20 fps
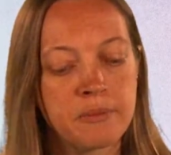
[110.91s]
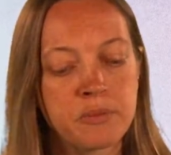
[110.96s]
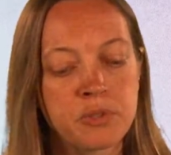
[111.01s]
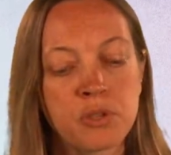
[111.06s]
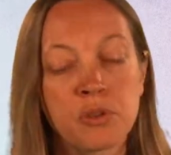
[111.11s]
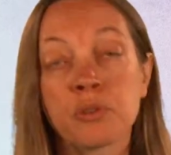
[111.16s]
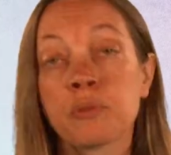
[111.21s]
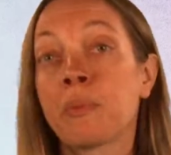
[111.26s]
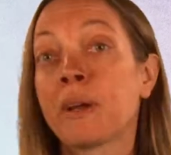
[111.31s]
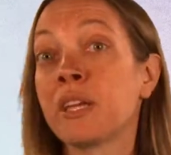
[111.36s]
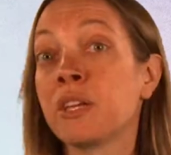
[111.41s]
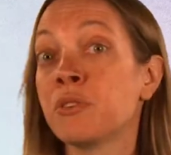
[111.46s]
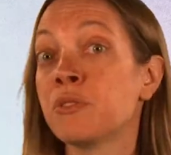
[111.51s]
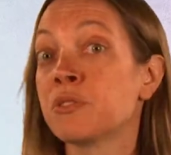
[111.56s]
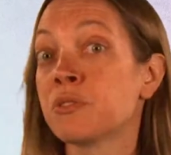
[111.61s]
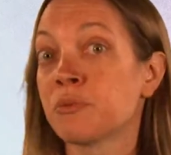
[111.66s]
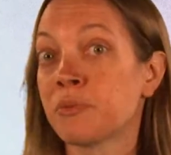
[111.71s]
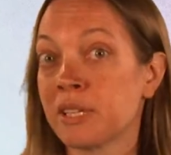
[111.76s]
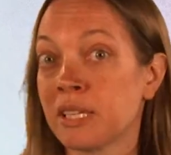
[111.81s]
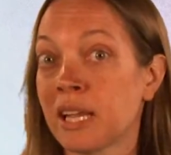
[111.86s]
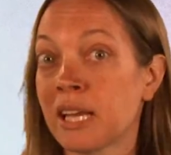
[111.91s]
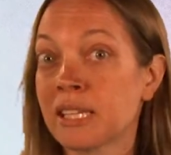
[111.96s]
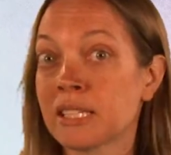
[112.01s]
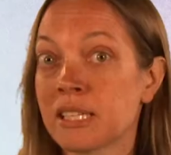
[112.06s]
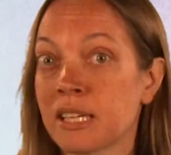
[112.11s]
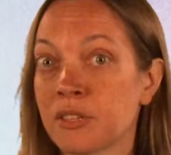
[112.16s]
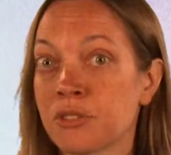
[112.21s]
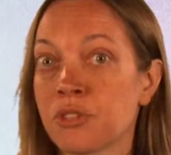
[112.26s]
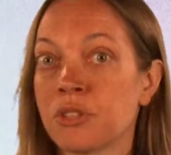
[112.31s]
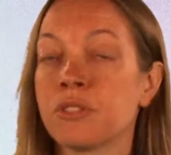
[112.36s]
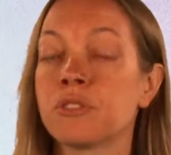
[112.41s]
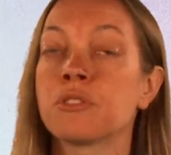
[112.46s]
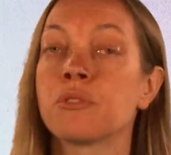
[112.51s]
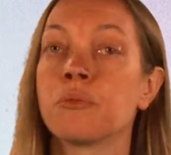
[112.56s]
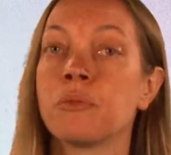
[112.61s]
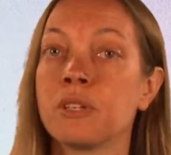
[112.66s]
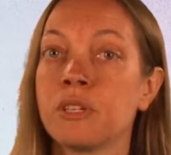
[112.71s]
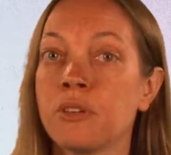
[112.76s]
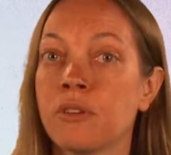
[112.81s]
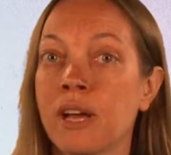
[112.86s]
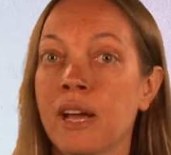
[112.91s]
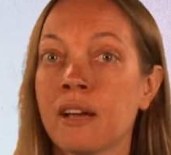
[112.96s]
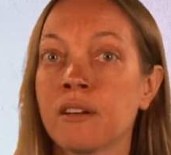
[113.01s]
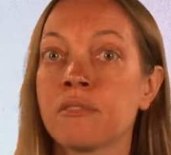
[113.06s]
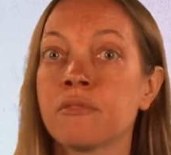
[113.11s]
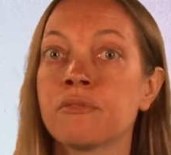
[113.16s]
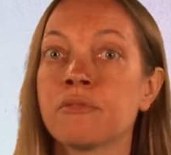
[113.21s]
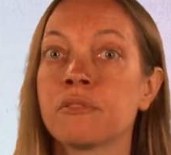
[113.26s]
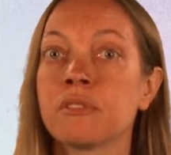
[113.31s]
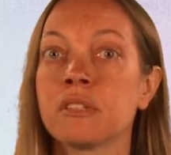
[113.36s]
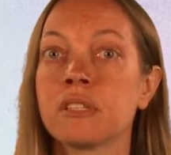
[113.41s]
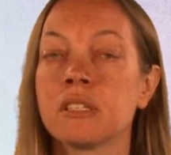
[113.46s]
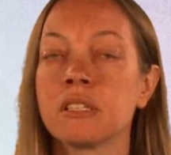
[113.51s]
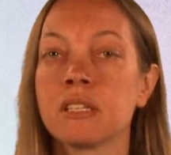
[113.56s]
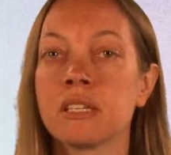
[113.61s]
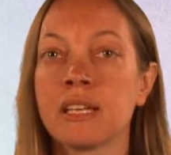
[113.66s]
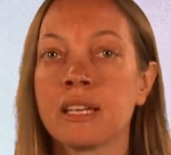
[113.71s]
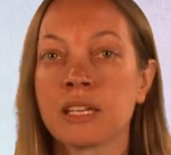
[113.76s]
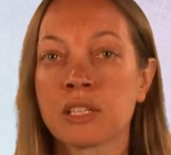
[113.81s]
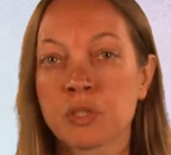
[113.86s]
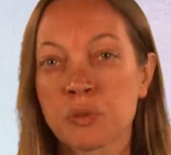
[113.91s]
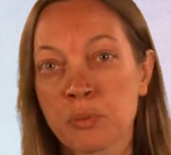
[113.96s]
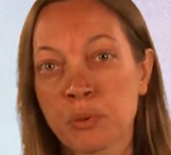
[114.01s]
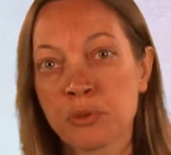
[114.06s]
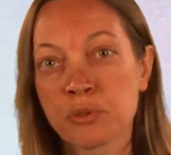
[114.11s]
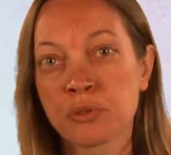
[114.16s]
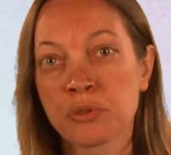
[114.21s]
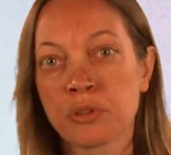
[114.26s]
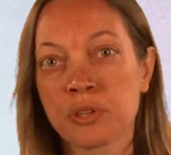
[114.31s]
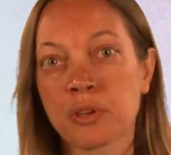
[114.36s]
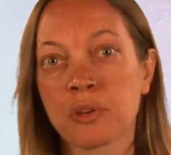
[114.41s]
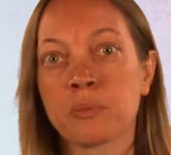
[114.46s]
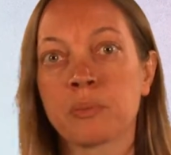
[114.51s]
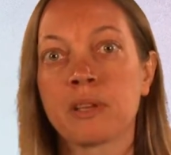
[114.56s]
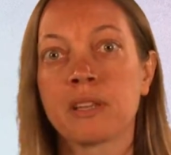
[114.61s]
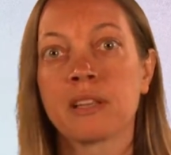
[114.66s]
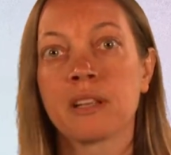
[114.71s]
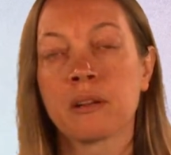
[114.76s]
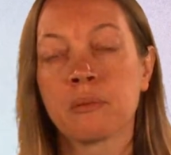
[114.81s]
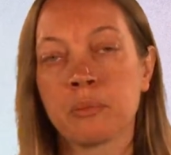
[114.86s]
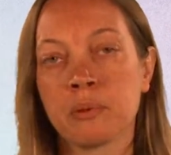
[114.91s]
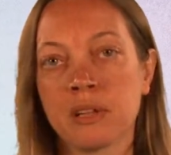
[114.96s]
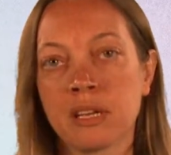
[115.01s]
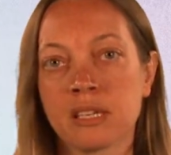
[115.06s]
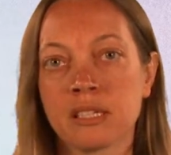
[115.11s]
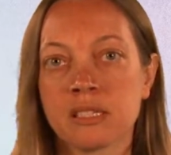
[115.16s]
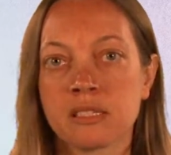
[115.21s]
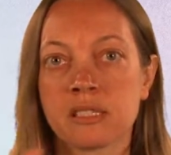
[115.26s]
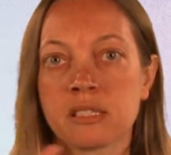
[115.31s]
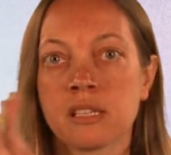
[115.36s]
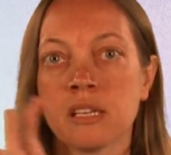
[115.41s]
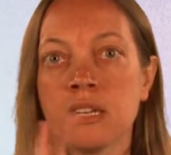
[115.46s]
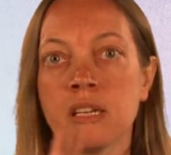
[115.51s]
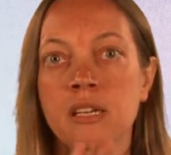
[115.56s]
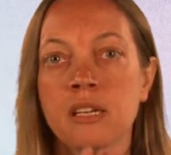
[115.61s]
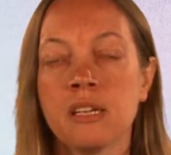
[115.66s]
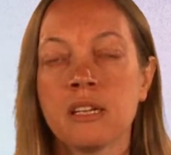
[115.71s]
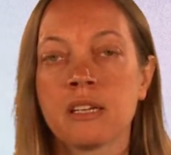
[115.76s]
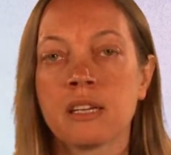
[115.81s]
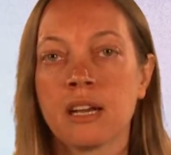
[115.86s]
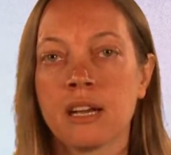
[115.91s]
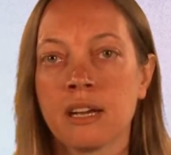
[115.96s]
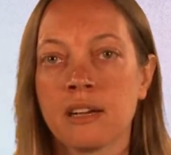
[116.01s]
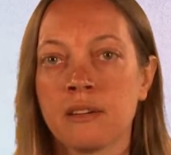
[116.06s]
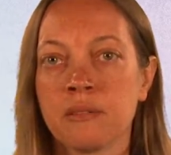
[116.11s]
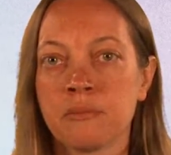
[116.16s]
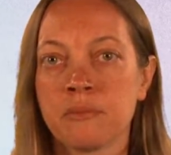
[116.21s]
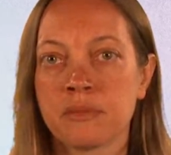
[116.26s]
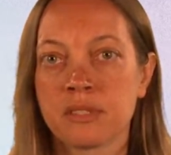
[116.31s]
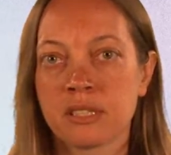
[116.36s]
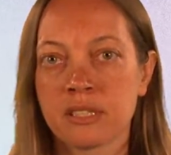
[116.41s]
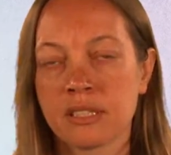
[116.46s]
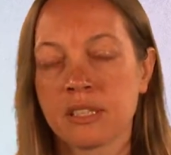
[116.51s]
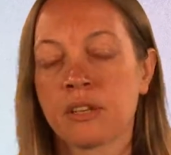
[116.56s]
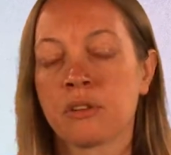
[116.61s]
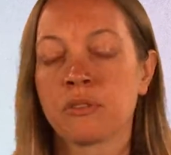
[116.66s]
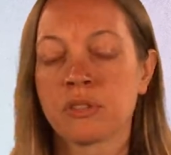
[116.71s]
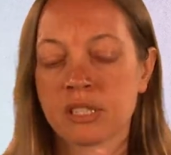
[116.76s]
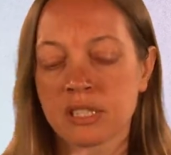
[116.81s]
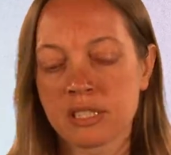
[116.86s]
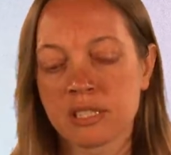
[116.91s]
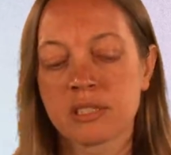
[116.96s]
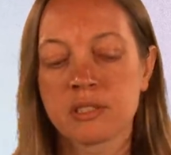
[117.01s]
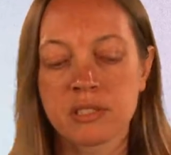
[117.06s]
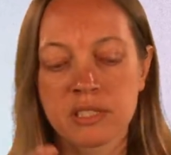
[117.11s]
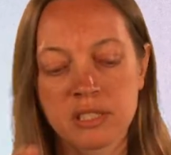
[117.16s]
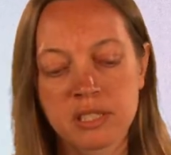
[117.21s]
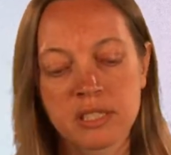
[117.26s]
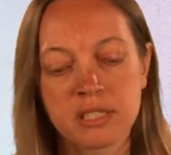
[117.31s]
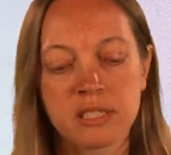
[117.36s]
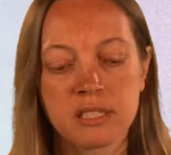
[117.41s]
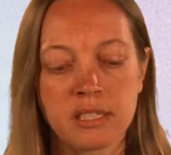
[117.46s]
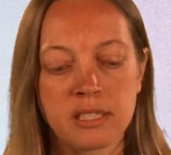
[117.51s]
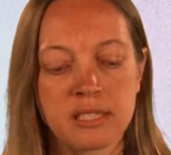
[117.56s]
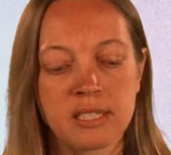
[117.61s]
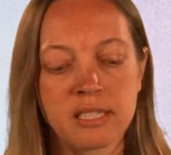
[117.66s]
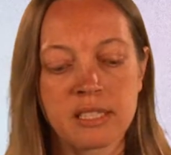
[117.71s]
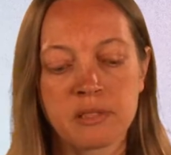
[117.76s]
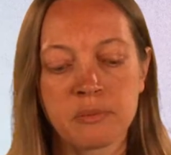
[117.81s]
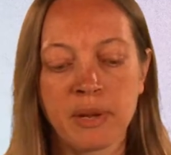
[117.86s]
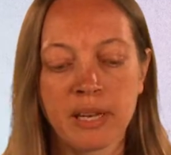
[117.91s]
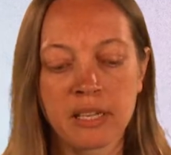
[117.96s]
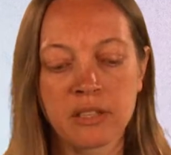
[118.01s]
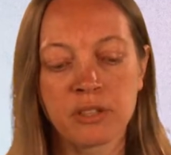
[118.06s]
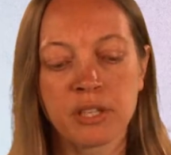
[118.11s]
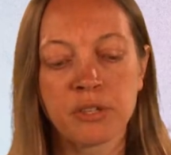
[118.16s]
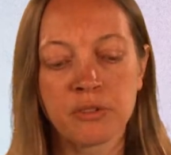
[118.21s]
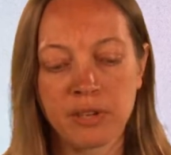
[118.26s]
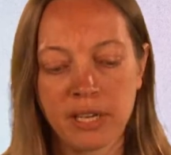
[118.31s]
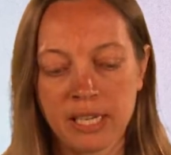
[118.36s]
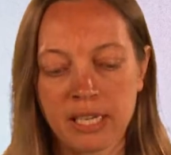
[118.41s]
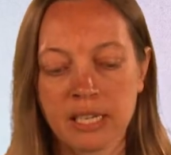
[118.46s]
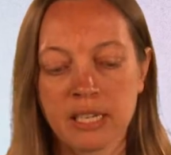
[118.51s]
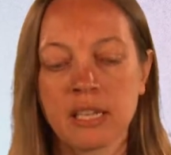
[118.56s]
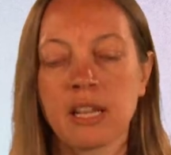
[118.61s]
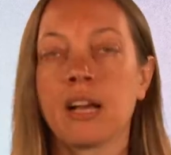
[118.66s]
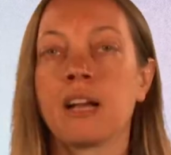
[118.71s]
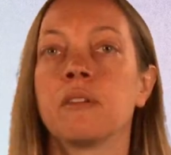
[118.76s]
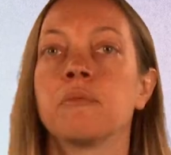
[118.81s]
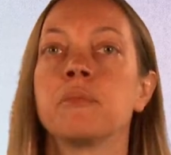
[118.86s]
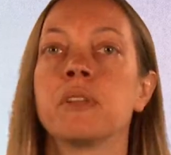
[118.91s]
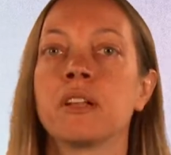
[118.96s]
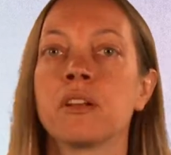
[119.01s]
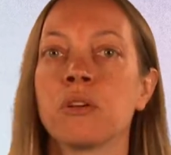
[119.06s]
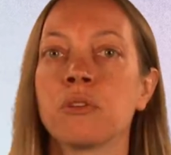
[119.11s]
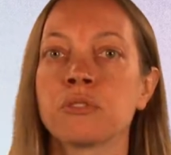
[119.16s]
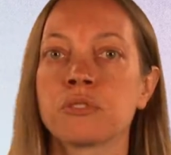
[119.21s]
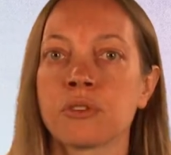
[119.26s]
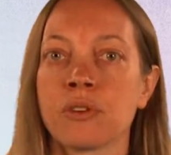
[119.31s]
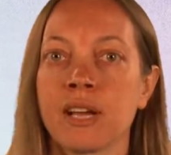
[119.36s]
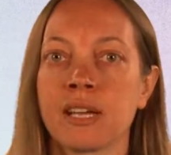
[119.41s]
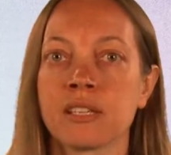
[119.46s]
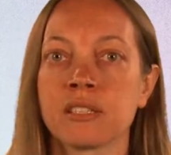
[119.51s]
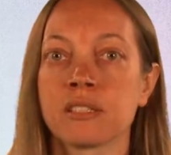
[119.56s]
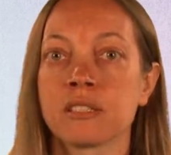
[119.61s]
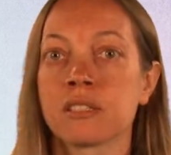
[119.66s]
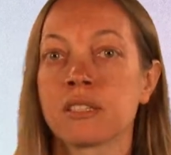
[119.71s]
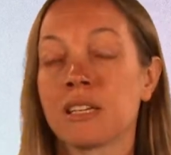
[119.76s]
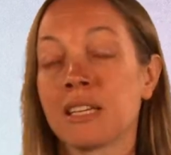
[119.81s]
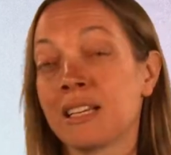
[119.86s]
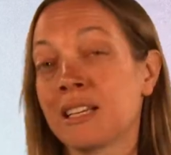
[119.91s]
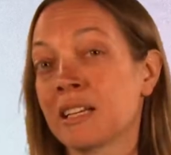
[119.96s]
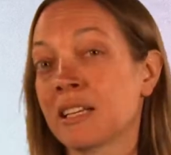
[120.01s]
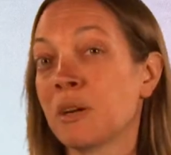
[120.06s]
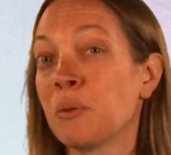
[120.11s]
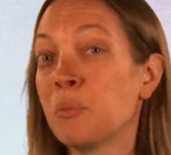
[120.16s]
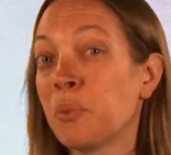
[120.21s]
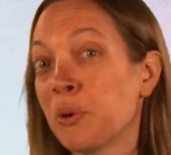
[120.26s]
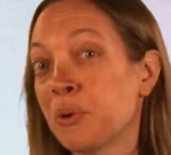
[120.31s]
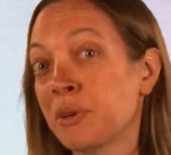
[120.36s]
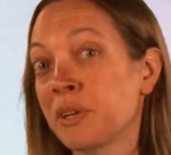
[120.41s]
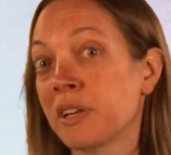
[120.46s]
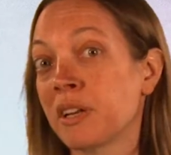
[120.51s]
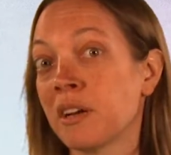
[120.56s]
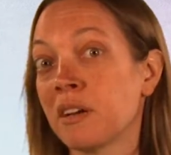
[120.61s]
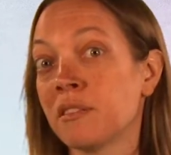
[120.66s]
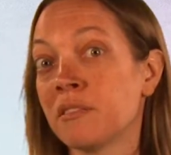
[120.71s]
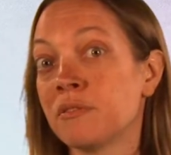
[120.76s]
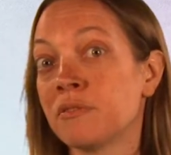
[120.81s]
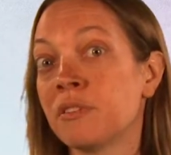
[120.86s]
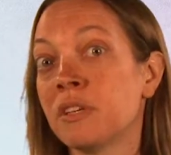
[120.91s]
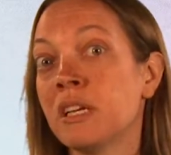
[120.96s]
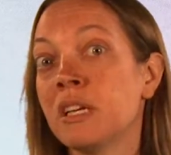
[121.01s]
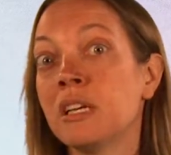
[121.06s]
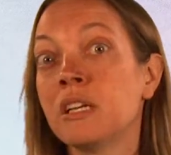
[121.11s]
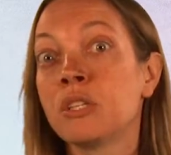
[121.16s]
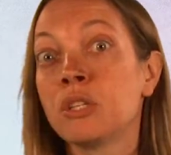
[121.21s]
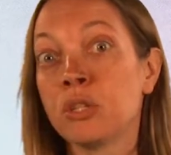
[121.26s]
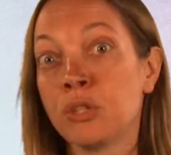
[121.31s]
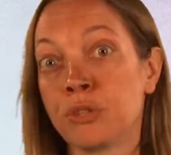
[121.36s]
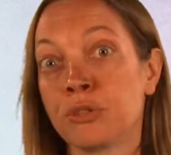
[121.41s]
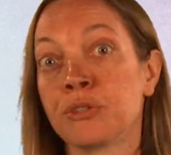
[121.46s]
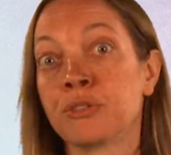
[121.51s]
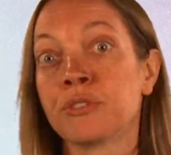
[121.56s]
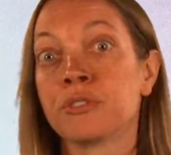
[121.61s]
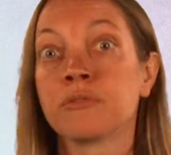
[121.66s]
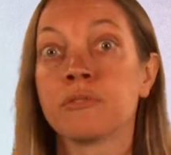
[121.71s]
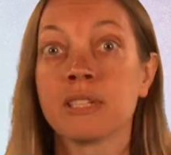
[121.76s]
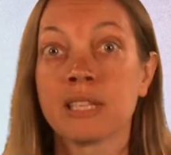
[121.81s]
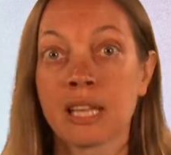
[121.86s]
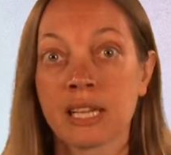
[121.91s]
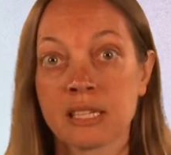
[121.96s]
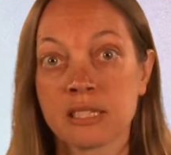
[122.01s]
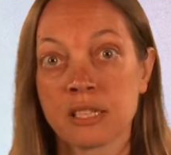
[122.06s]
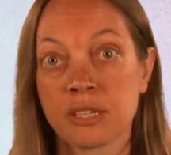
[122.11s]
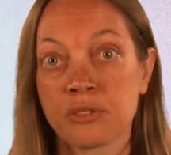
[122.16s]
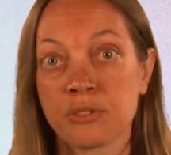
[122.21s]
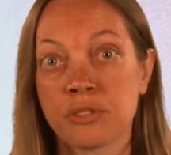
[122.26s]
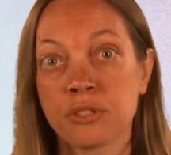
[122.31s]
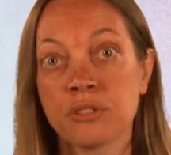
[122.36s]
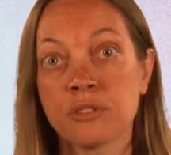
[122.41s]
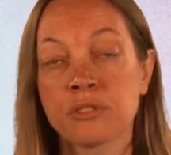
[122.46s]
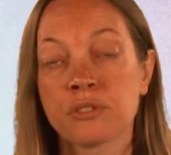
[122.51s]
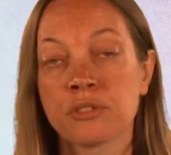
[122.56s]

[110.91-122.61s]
so they might use relaxation. So when you have an exposure therapy that applies um, you know, that's systematically graded um, that also has a component of learned relaxation.